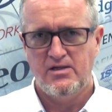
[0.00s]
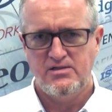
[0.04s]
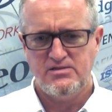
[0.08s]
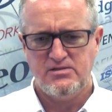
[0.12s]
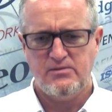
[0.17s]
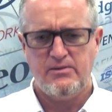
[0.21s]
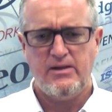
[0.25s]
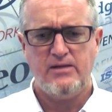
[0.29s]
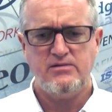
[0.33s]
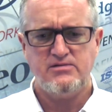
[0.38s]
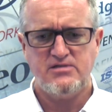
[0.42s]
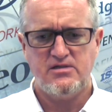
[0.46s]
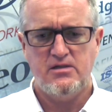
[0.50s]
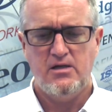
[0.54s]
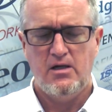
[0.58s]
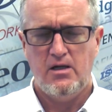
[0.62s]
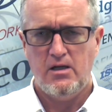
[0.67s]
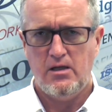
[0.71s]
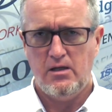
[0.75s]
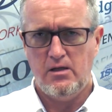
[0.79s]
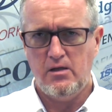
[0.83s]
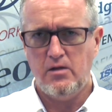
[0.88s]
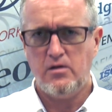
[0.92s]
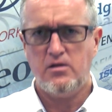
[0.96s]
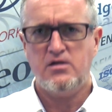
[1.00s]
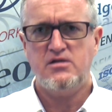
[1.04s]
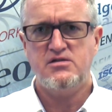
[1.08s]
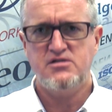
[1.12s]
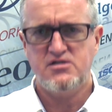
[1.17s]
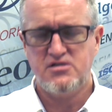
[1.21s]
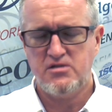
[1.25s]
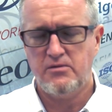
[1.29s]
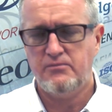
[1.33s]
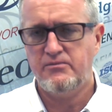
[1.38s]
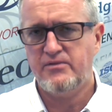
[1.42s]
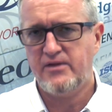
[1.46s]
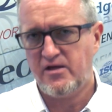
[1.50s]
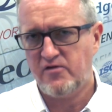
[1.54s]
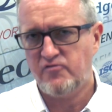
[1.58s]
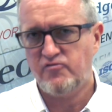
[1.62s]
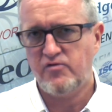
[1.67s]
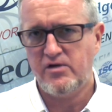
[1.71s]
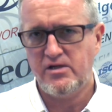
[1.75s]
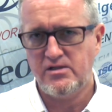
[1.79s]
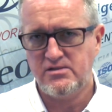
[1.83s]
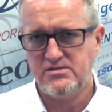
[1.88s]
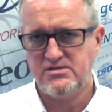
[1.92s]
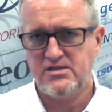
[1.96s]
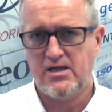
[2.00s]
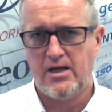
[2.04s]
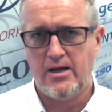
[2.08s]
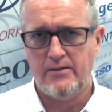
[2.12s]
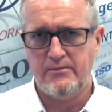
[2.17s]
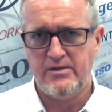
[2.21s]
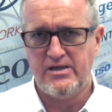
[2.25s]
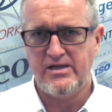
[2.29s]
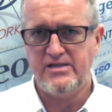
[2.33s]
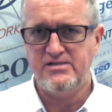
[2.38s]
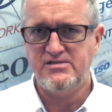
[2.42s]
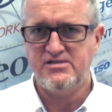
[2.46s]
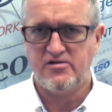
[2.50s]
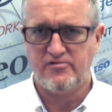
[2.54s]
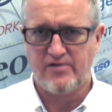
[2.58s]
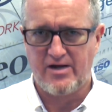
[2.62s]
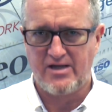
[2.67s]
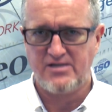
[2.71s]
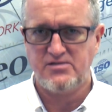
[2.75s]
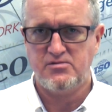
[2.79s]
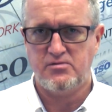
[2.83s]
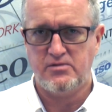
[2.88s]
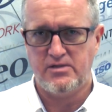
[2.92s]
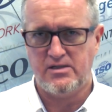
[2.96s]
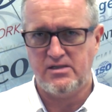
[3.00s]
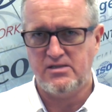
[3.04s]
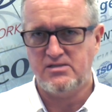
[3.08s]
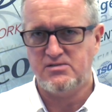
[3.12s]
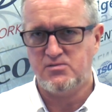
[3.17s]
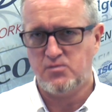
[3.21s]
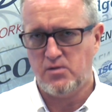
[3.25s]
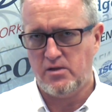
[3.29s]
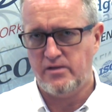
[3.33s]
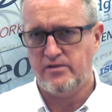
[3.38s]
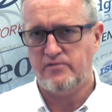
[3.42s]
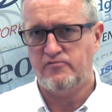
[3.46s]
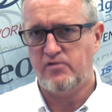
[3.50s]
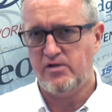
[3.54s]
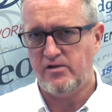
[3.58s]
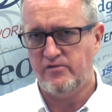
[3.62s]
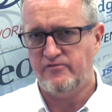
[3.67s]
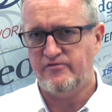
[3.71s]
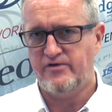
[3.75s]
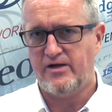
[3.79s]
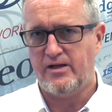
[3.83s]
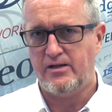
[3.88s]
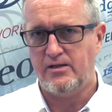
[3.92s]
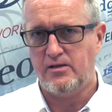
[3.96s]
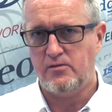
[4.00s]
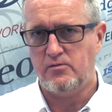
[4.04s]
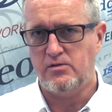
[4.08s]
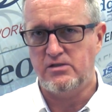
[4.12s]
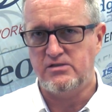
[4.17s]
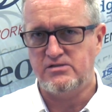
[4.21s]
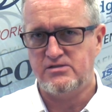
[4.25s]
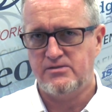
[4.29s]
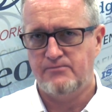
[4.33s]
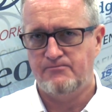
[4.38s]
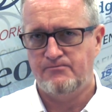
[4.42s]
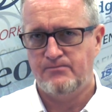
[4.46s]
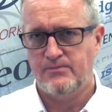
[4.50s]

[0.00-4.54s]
To be able to look at something real time and interact with it is where the real value is.